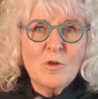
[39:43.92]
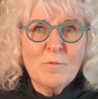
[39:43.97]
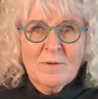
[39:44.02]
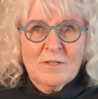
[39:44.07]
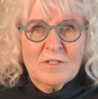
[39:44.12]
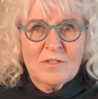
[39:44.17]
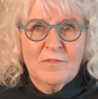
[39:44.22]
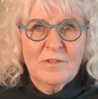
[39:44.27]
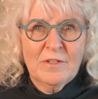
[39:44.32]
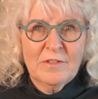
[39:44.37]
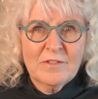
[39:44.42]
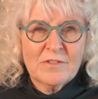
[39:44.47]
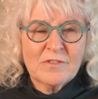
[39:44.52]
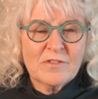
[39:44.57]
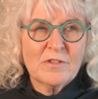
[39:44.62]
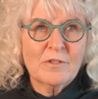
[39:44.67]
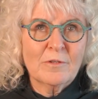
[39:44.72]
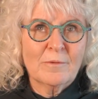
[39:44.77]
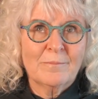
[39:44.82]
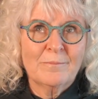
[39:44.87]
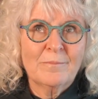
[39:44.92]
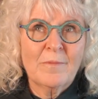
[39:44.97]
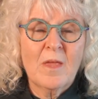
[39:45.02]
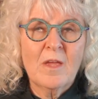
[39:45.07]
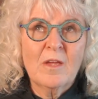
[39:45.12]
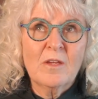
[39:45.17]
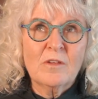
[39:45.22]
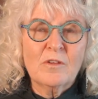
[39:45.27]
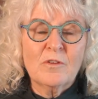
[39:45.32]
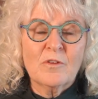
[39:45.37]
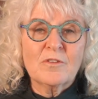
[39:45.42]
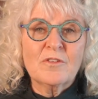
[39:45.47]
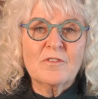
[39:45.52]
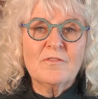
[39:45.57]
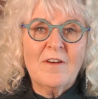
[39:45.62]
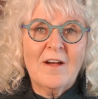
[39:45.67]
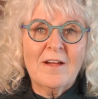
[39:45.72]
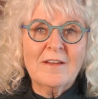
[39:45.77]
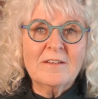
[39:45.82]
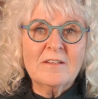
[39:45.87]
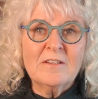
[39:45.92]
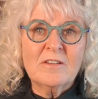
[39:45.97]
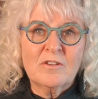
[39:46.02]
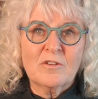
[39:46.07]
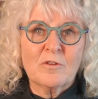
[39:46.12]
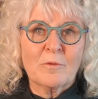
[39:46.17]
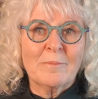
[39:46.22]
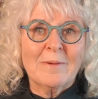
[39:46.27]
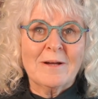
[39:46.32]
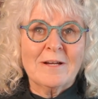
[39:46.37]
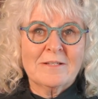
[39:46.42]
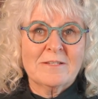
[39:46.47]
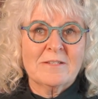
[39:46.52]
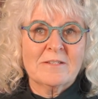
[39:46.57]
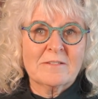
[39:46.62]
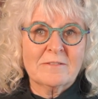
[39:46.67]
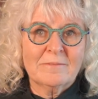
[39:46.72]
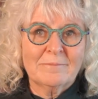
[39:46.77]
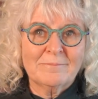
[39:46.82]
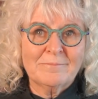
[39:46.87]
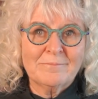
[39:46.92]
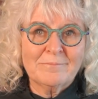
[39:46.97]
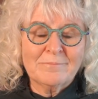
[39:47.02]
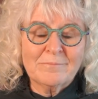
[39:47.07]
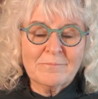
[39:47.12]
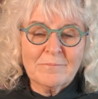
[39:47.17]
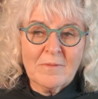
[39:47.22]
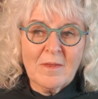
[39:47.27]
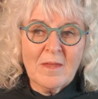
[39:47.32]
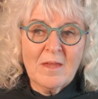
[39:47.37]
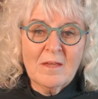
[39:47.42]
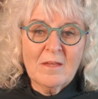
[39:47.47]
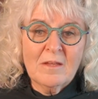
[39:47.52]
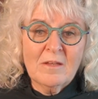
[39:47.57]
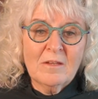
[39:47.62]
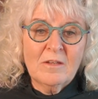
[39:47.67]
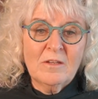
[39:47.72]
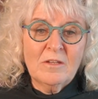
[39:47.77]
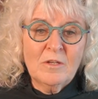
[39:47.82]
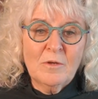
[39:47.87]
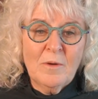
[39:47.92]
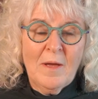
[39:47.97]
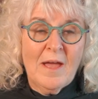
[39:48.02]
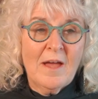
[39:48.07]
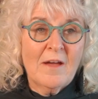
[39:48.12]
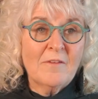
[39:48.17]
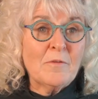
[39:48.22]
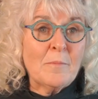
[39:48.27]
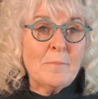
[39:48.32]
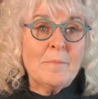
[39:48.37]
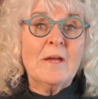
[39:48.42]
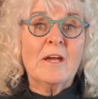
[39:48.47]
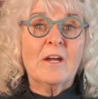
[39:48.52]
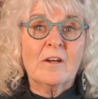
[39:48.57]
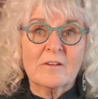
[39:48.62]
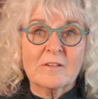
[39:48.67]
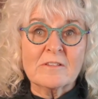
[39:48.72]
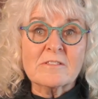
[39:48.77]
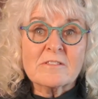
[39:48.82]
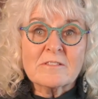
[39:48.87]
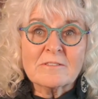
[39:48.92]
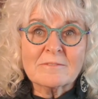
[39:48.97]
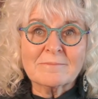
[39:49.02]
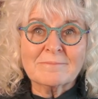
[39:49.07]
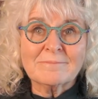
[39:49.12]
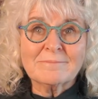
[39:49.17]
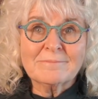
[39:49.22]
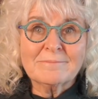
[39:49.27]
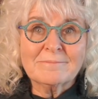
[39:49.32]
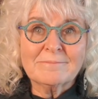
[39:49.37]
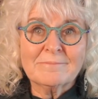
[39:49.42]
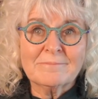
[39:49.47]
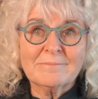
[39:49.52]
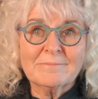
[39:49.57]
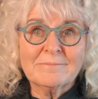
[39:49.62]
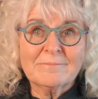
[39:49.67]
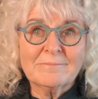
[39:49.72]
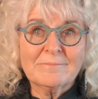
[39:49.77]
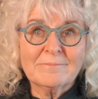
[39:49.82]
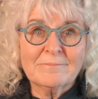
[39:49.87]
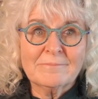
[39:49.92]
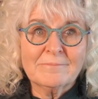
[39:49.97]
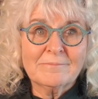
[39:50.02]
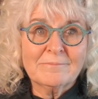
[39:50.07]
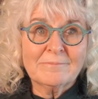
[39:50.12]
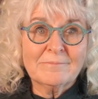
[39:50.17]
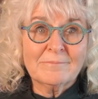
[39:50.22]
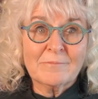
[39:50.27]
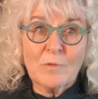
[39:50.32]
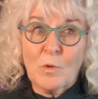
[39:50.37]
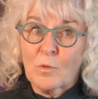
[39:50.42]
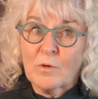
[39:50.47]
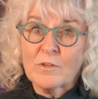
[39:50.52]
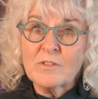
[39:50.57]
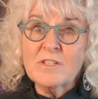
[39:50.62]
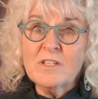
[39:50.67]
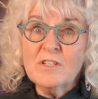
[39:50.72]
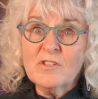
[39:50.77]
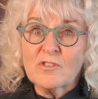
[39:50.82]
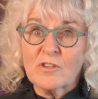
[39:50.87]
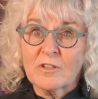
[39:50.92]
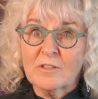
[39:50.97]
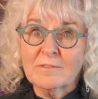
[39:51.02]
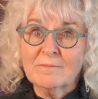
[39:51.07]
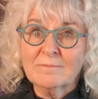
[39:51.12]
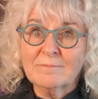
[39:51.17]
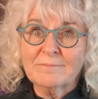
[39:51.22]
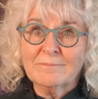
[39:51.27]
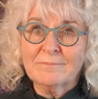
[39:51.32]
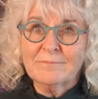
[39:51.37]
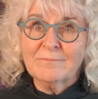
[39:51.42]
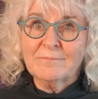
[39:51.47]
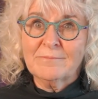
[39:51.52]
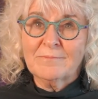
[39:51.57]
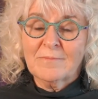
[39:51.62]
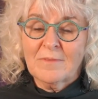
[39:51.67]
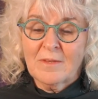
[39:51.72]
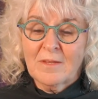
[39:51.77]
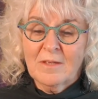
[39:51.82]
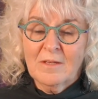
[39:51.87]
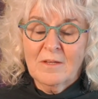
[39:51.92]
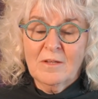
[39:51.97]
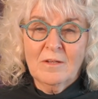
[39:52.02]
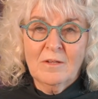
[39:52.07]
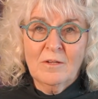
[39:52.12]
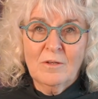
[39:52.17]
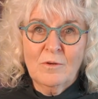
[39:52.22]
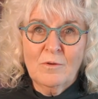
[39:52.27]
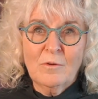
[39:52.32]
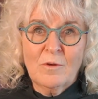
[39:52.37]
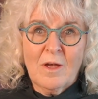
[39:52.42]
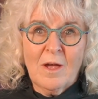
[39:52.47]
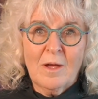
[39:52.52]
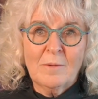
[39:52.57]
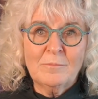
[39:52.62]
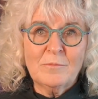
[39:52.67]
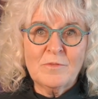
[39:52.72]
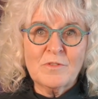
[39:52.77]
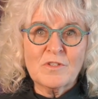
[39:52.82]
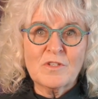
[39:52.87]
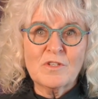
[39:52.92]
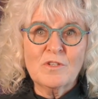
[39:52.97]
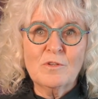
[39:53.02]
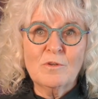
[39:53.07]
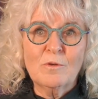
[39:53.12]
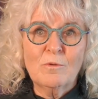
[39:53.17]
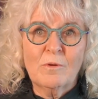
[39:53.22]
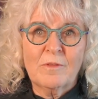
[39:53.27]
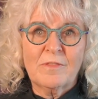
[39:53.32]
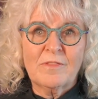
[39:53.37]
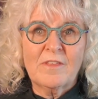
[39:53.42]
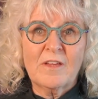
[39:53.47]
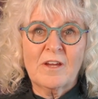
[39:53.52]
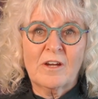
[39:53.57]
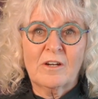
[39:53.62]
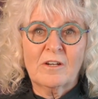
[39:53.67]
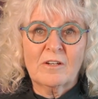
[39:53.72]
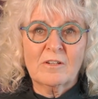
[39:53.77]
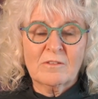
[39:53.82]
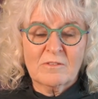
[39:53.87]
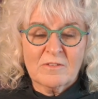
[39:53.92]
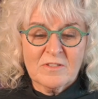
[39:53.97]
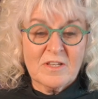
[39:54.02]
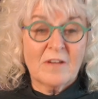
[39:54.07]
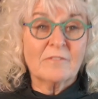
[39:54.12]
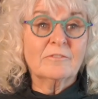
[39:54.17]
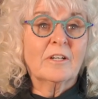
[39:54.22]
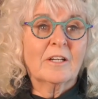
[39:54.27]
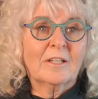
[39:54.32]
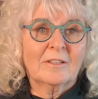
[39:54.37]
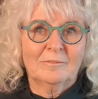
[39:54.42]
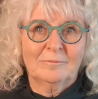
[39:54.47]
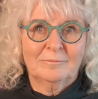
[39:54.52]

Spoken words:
must feel this too. You're divided in your mind. You have a parent or a teacher who comes to you with their suffering